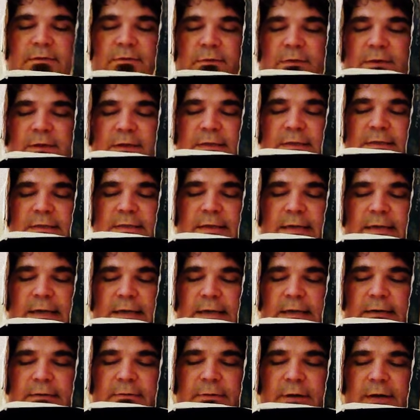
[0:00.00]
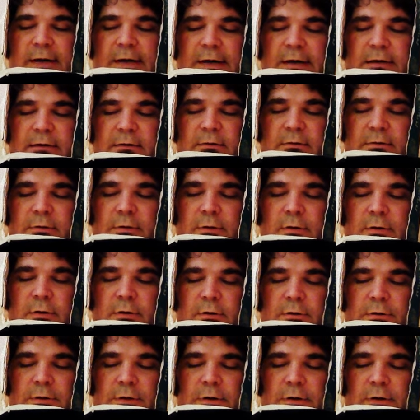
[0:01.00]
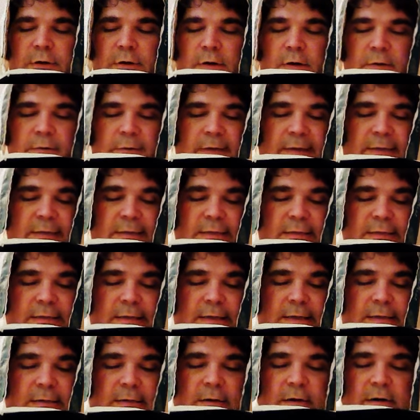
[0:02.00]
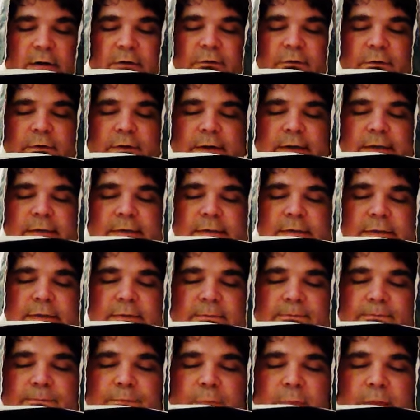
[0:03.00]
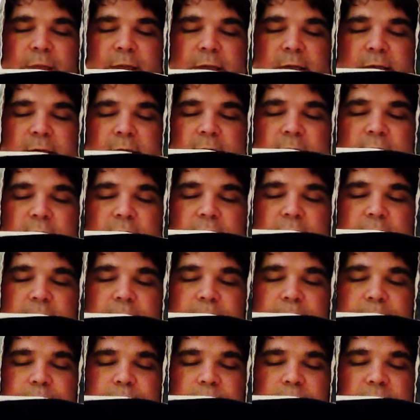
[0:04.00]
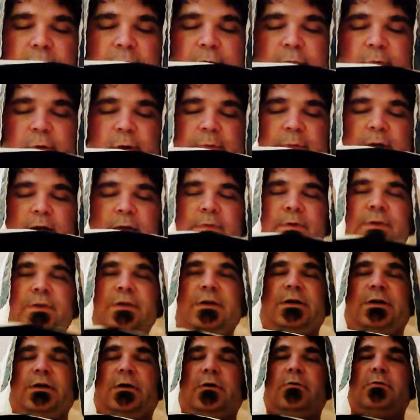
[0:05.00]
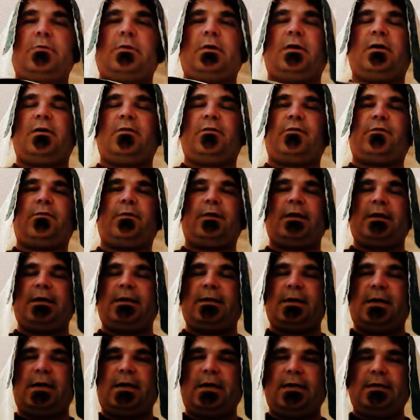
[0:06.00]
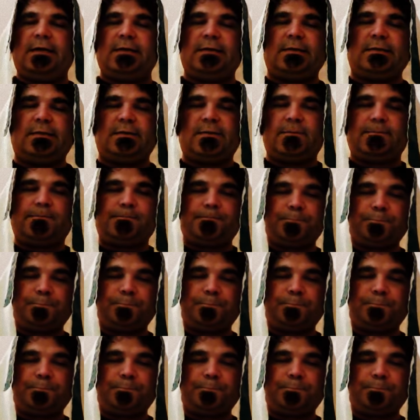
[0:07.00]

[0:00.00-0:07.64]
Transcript: for the sin, and like the early sin offerings. And remember, the gold offering is